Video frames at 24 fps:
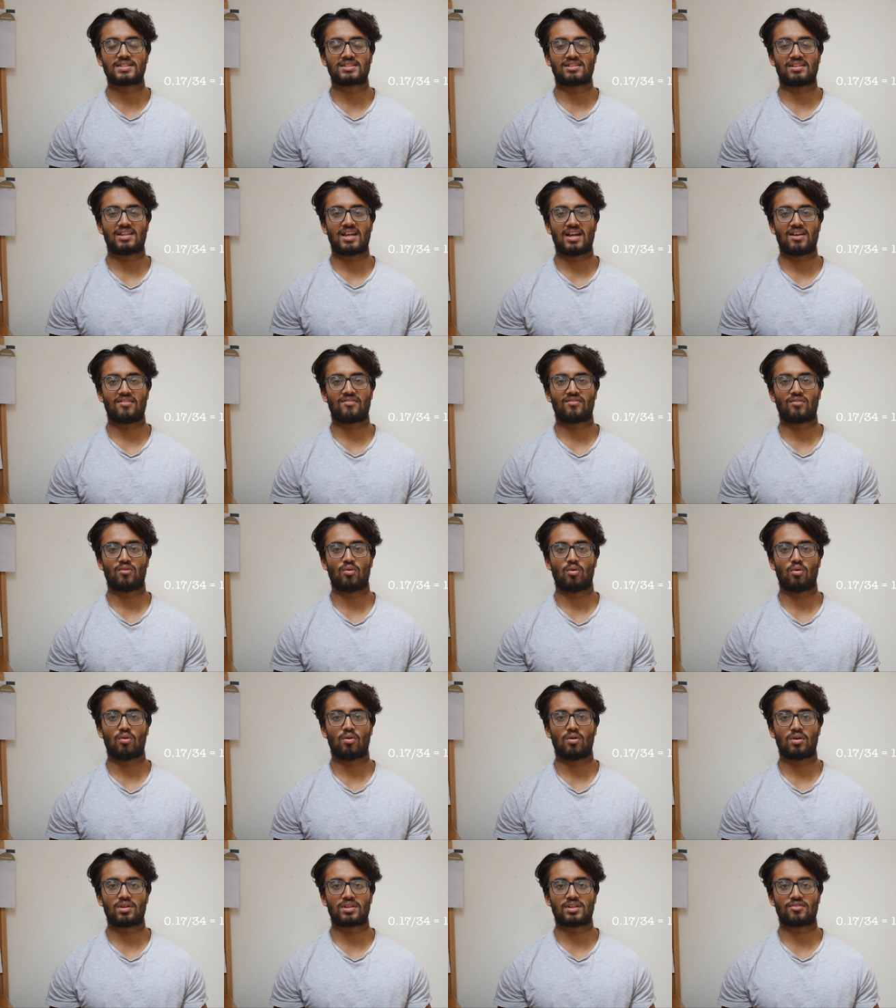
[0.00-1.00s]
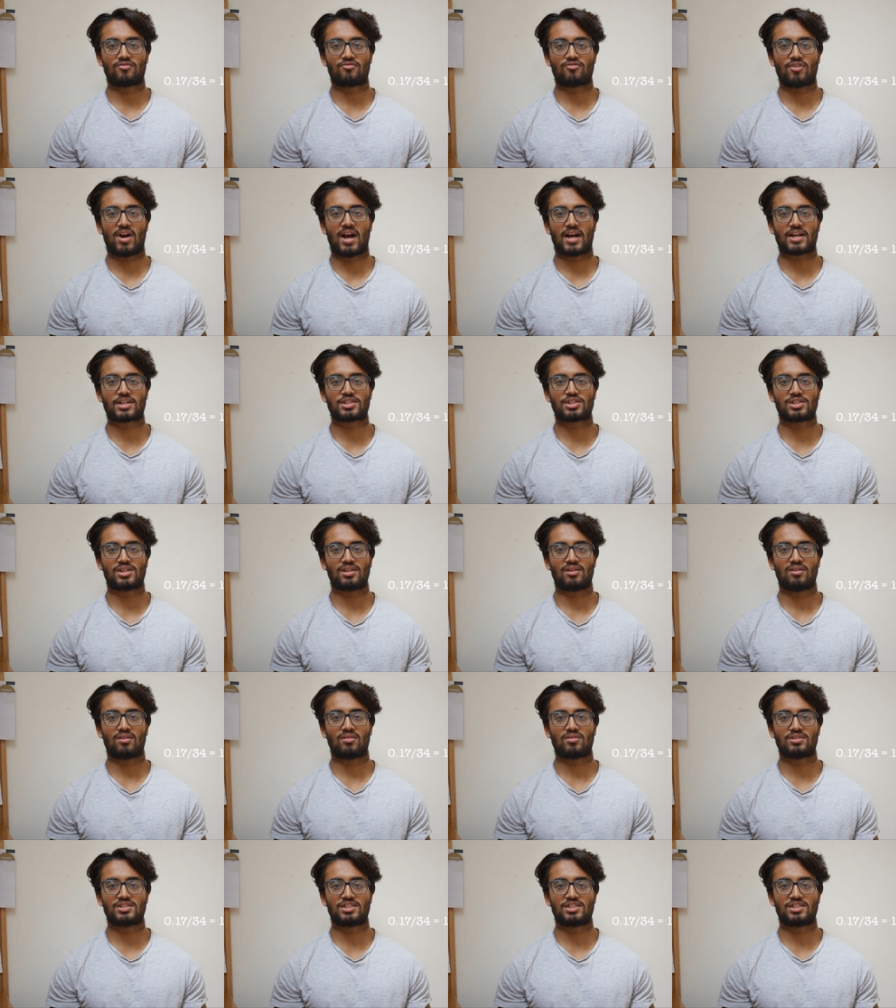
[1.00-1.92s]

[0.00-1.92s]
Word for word: so therefore, the fraction